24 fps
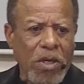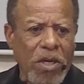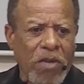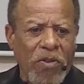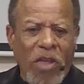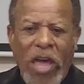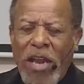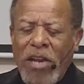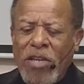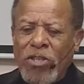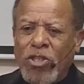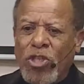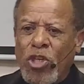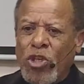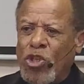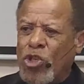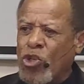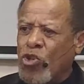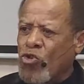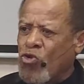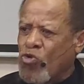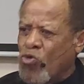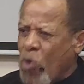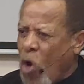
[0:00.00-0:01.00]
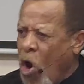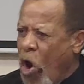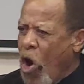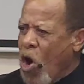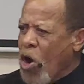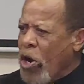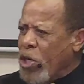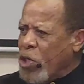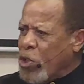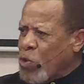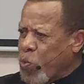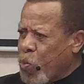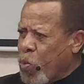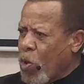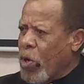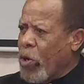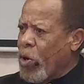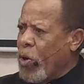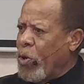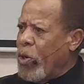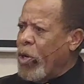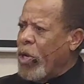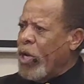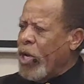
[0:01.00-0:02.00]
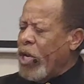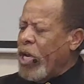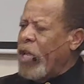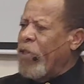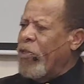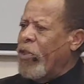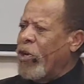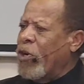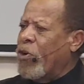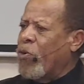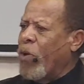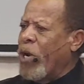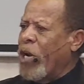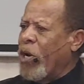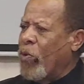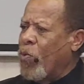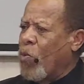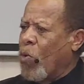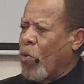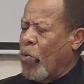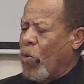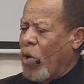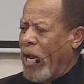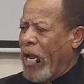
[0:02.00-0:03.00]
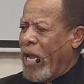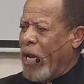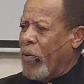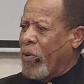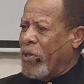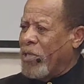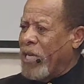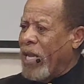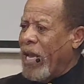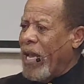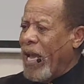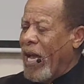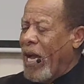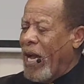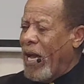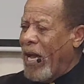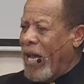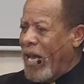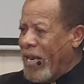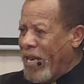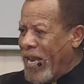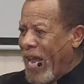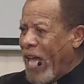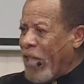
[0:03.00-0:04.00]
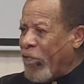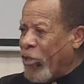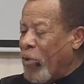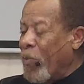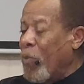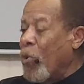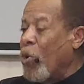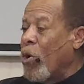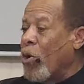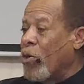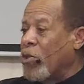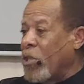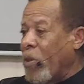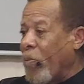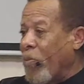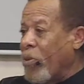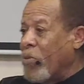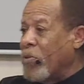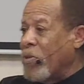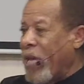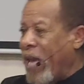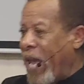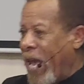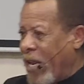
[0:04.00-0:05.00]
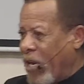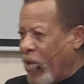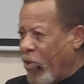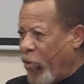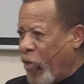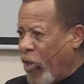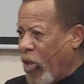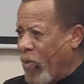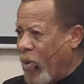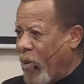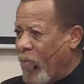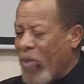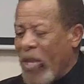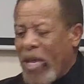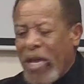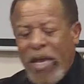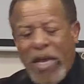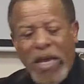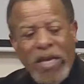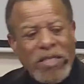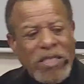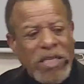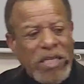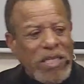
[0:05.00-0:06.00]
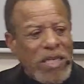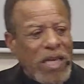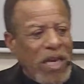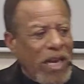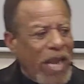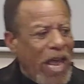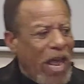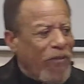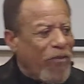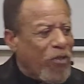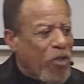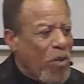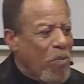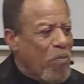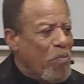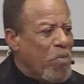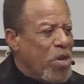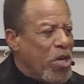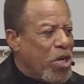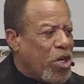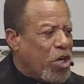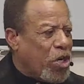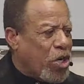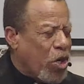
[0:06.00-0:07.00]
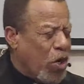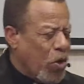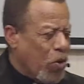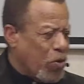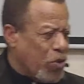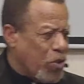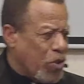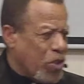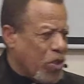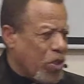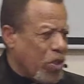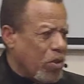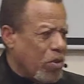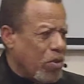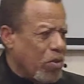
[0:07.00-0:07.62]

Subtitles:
That is the strongest word in the Greek language, anathema, or some people say anathema. It says, let them be cursed